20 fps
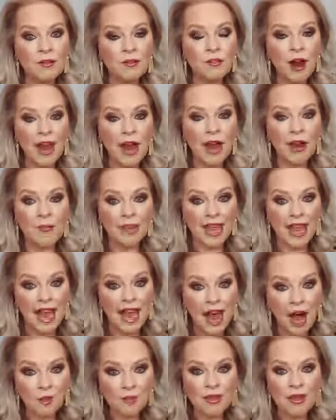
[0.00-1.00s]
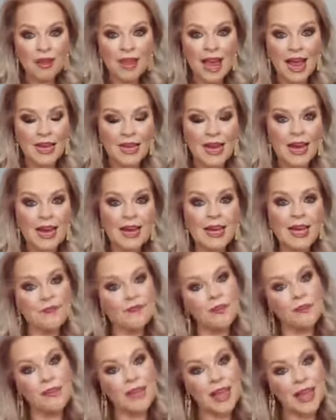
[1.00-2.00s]
from the outside in
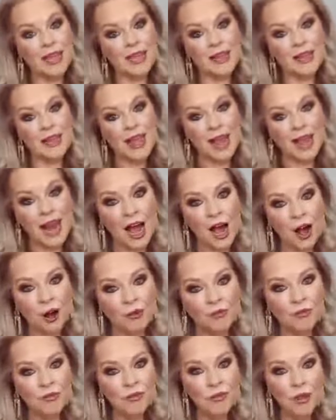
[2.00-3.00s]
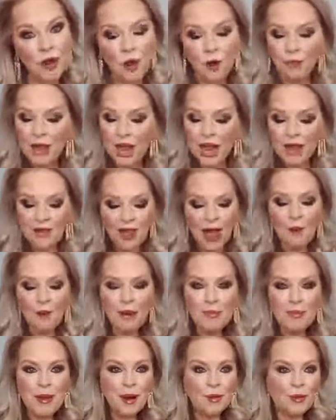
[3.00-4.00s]
and from the inside out. So
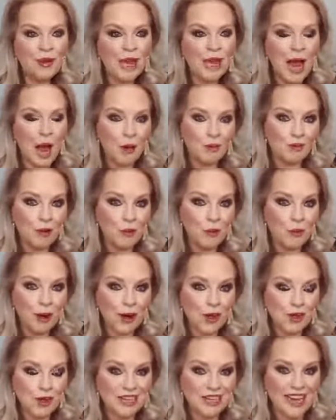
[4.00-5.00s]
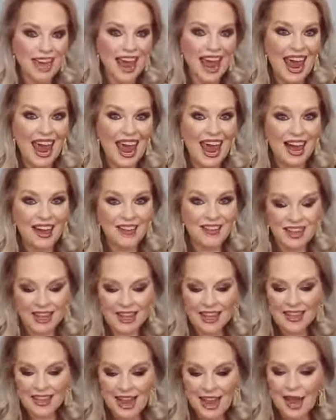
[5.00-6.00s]
that would be a really helpful question to ask,
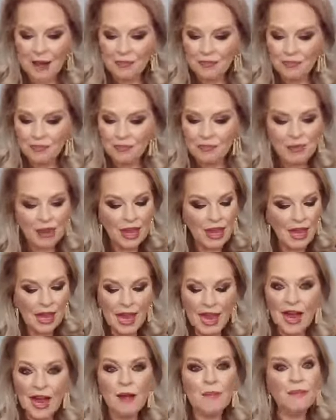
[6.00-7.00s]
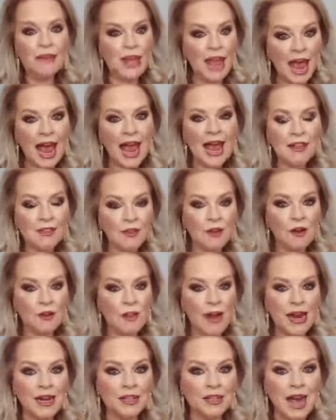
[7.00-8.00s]
is that has there
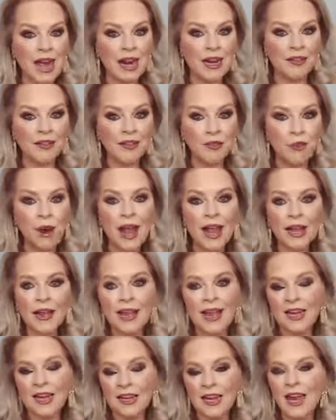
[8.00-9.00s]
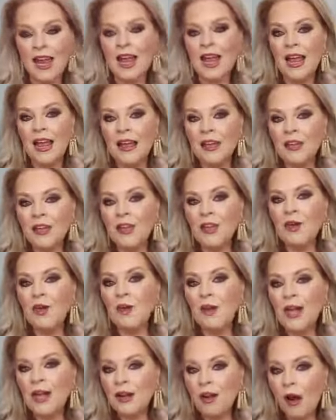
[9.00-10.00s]
been a lot of stress? And
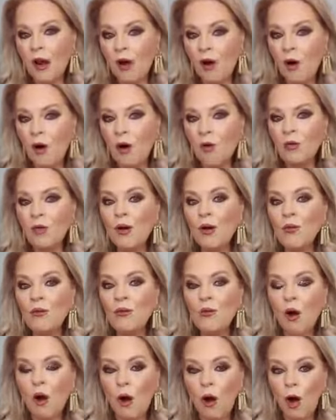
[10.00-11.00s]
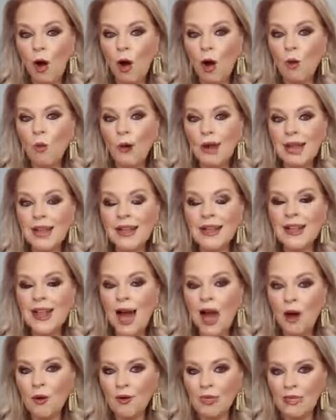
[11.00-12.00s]
you can almost always
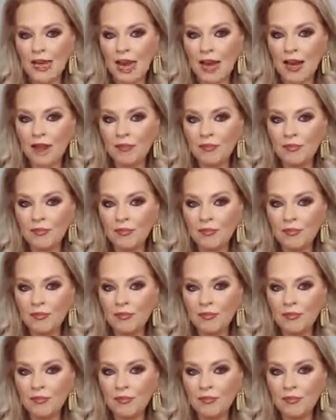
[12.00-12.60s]
count on